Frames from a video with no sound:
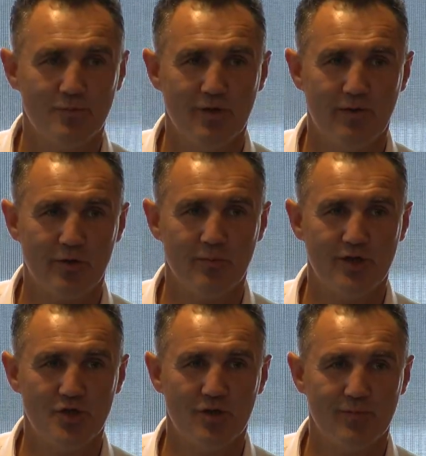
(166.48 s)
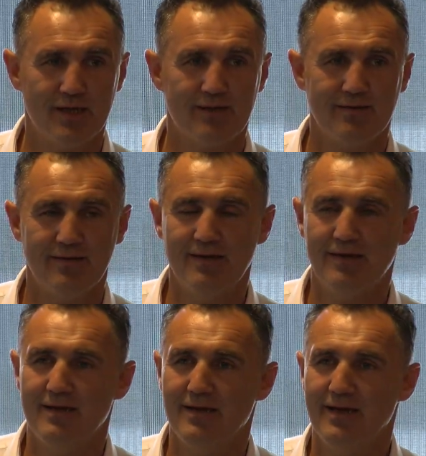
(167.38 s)
be around him in the gym and that,
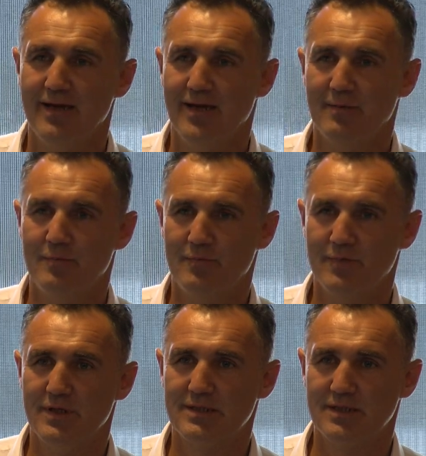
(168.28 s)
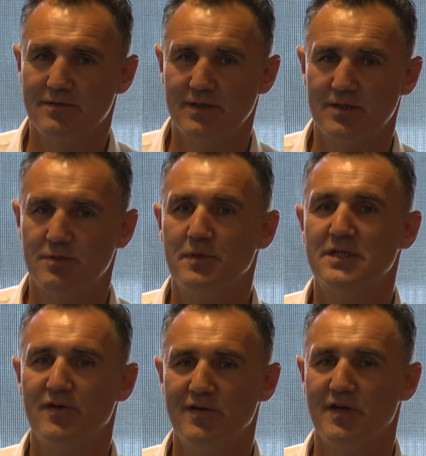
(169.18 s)
but he
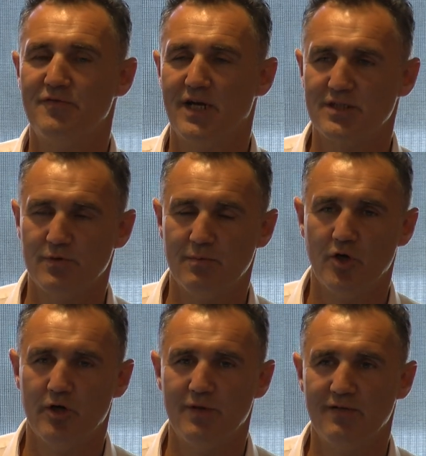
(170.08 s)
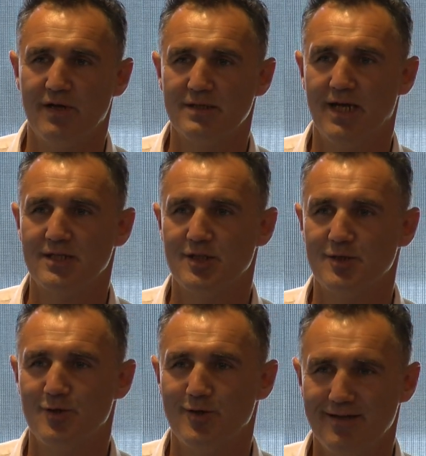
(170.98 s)
speaks very, very fast with a broad Belfast accent,
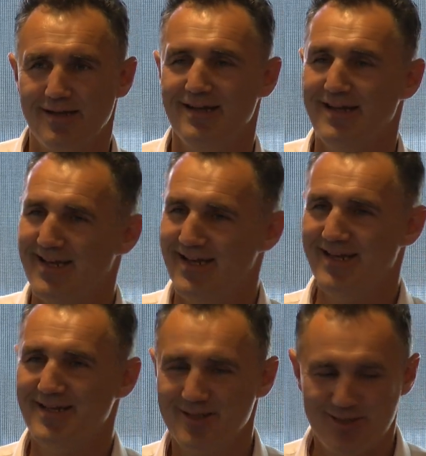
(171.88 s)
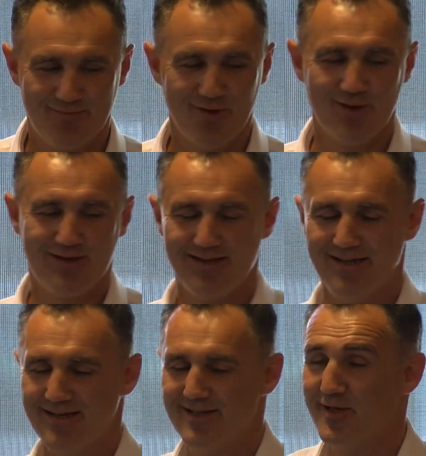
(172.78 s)
so he's difficult
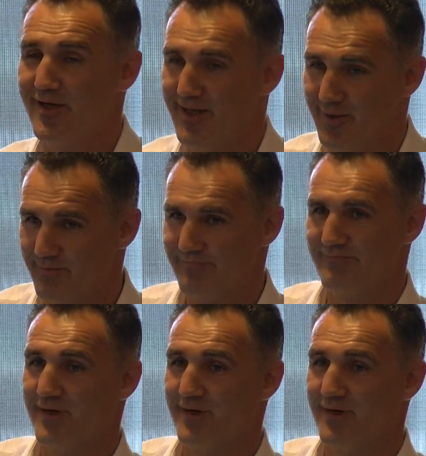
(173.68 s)
to tie down.